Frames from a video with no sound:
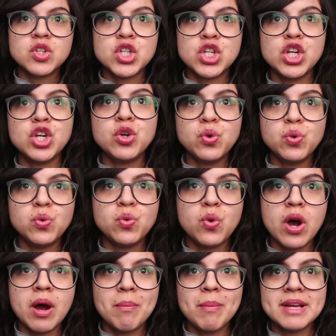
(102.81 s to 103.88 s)

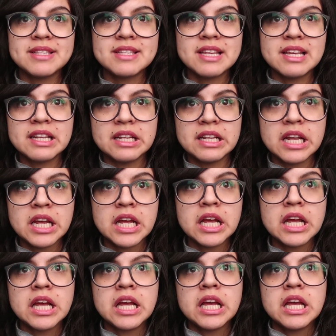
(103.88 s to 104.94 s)
to my skin
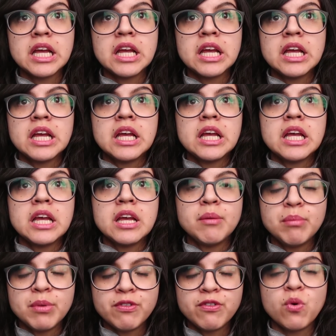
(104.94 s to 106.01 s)

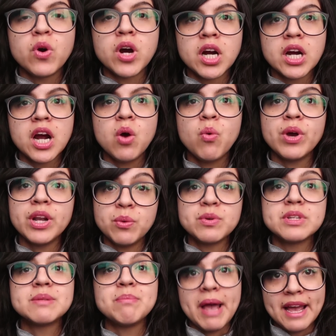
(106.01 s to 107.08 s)
before, when it
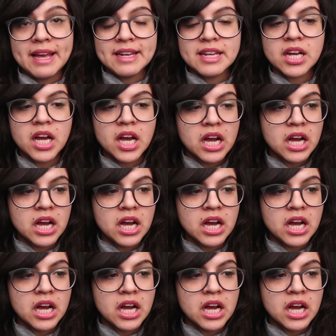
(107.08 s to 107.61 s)
was bad.